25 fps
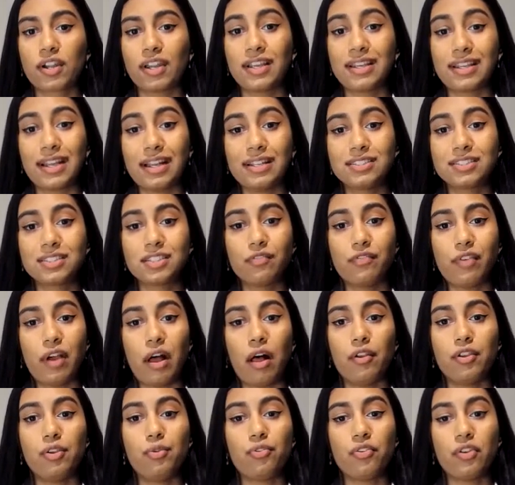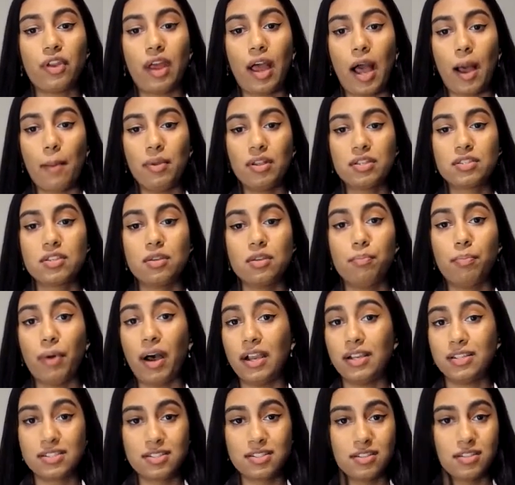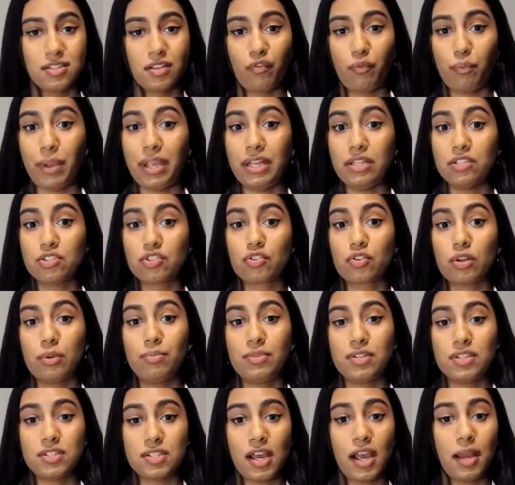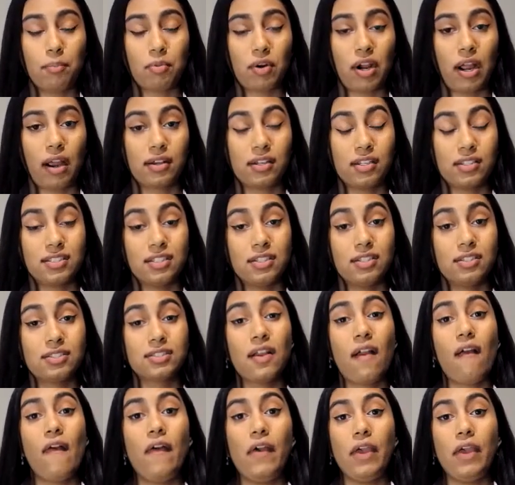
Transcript: against the values and habits and biases of mainstream design practices,